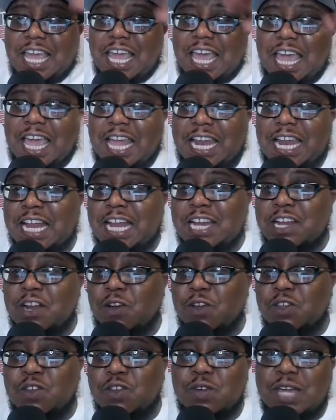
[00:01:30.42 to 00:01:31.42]
And I know
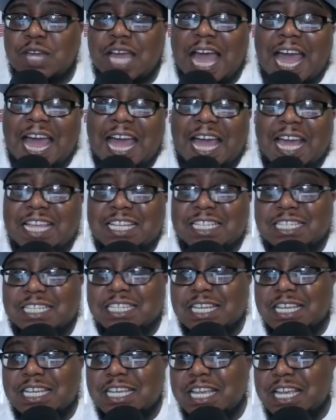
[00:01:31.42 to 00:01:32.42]
you guys
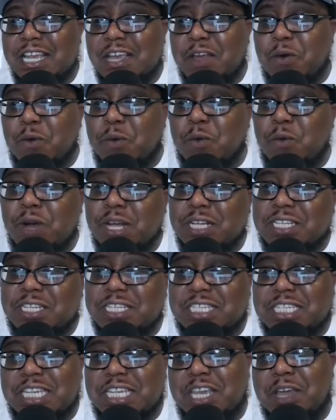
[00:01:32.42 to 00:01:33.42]
want to
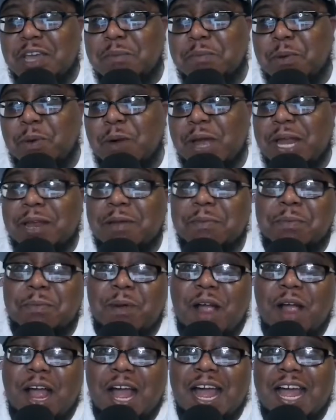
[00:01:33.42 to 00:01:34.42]
see your boy
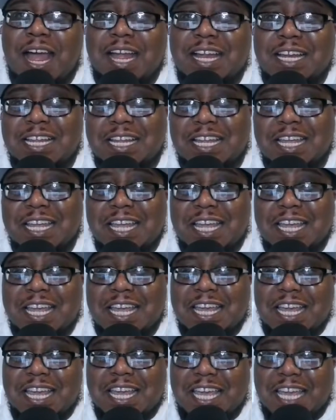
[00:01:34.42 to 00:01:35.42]
LeBron
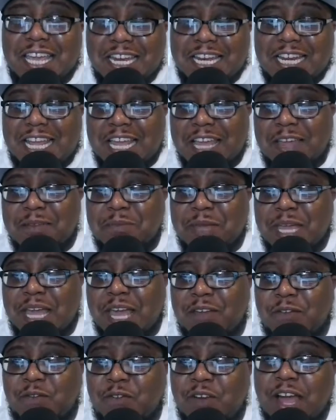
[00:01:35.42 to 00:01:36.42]
in the
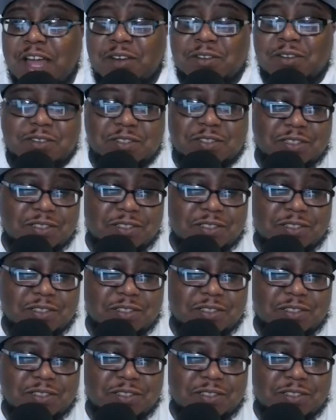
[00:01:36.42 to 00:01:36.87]
NBA Finals.